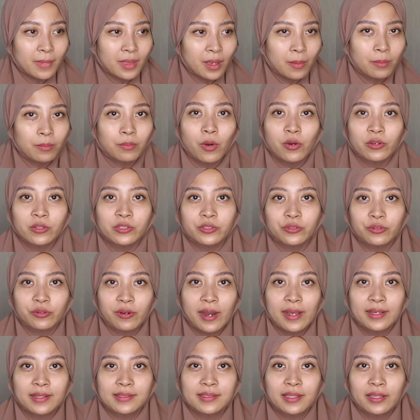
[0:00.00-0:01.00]

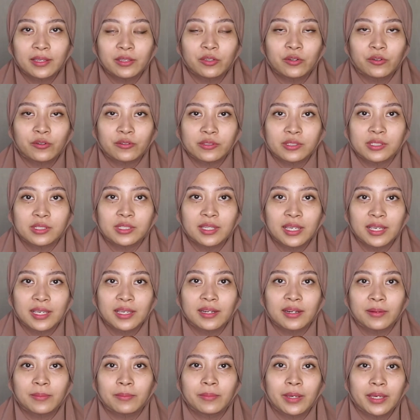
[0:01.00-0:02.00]
moisturizing your
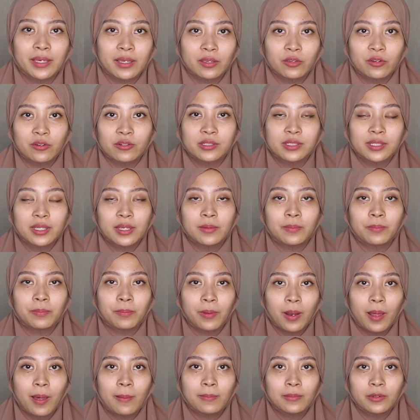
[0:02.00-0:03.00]
skin and making your skin
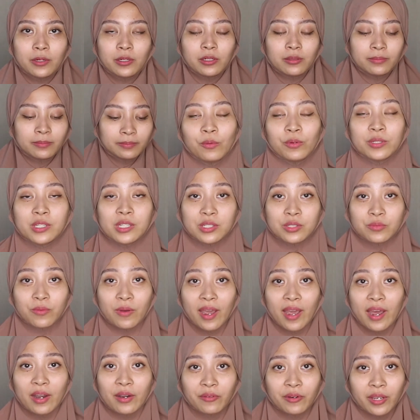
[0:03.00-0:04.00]
plumper, which is
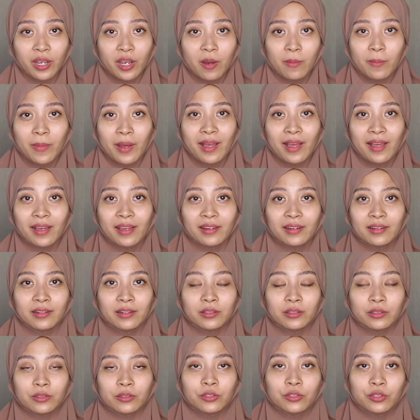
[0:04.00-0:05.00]
why I
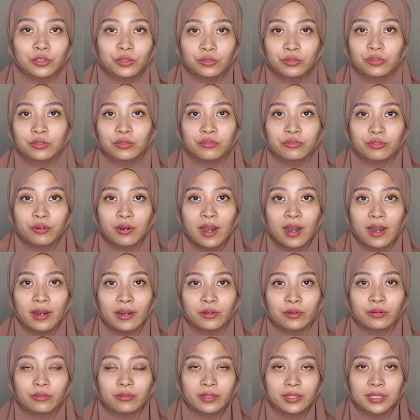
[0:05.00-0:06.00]
recommend you to try
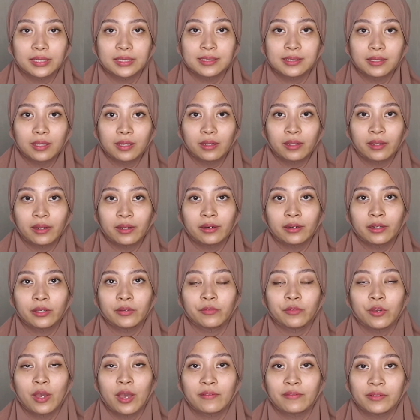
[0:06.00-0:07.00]
Korean skincare
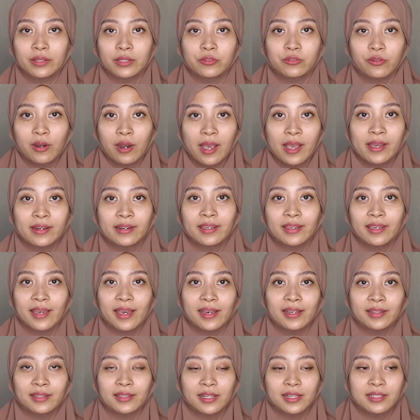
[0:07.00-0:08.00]
if you haven't tried
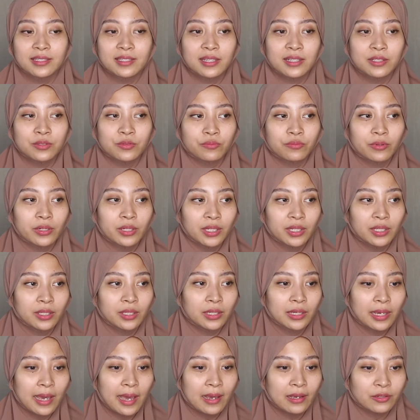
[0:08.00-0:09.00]
yet, because it's
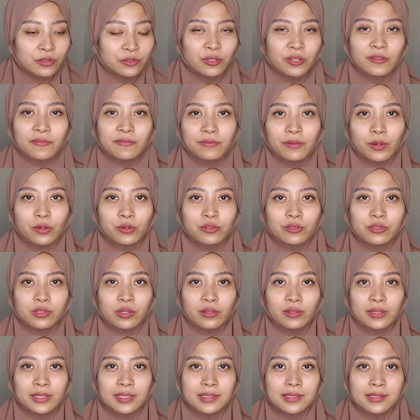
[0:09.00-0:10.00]
really actually focused
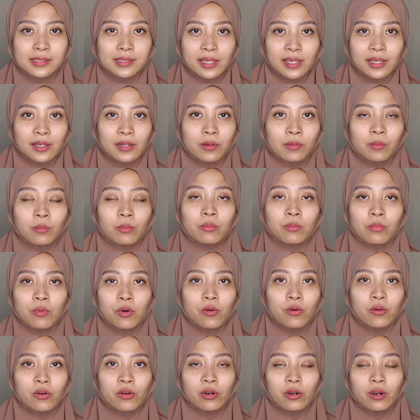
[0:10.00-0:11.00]
on the skin,
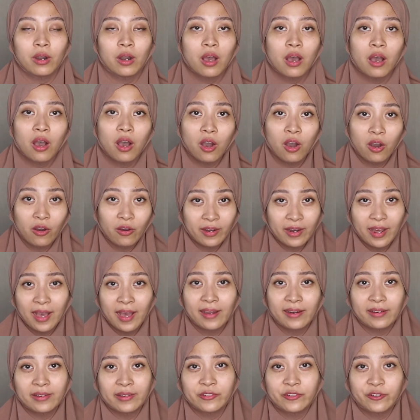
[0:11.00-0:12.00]
more on
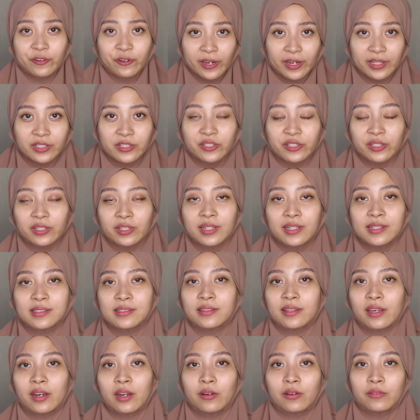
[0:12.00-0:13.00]
hydration
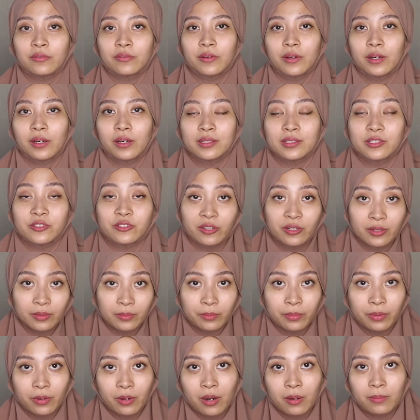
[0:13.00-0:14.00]
instead of a
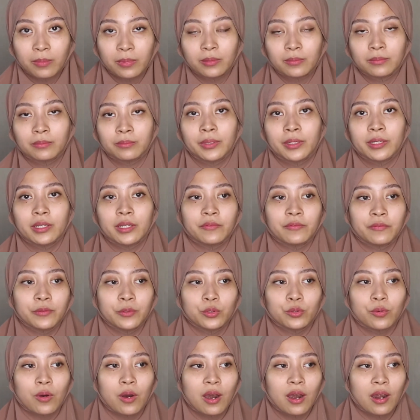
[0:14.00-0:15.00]
certain problem. But if
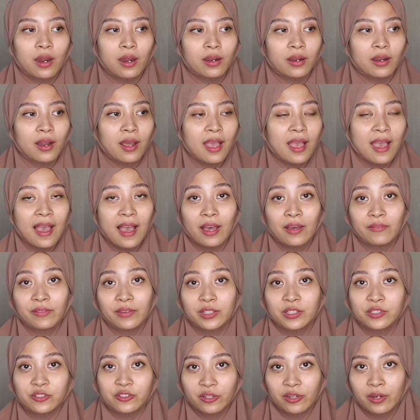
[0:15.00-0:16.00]
you are
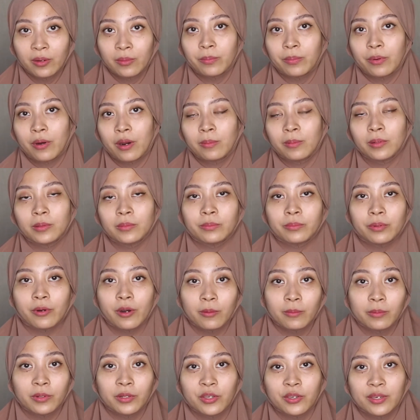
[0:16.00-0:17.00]
having a certain problem,
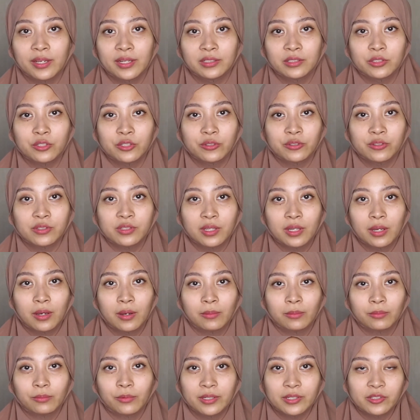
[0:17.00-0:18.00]
probably you can choose a
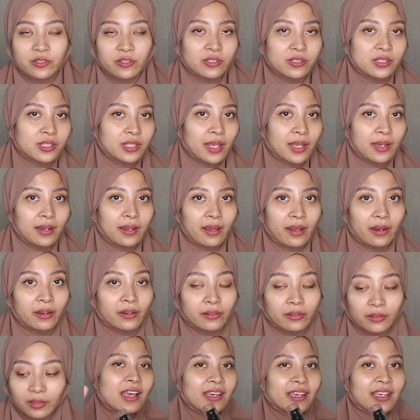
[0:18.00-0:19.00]
Western skincare.
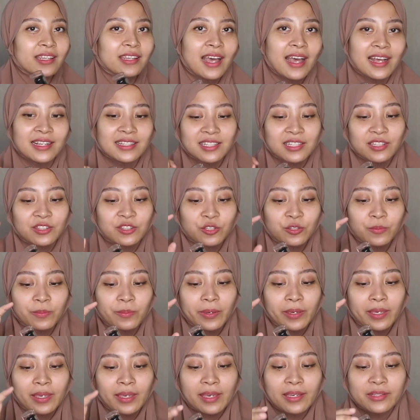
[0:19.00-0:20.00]
It has a tube
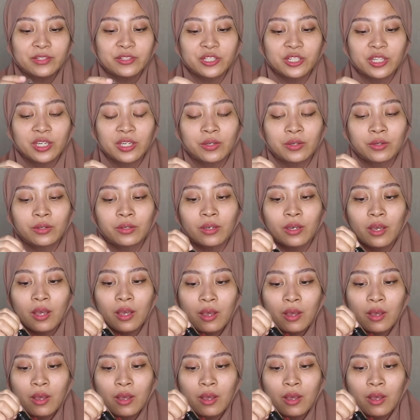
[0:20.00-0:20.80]
packaging,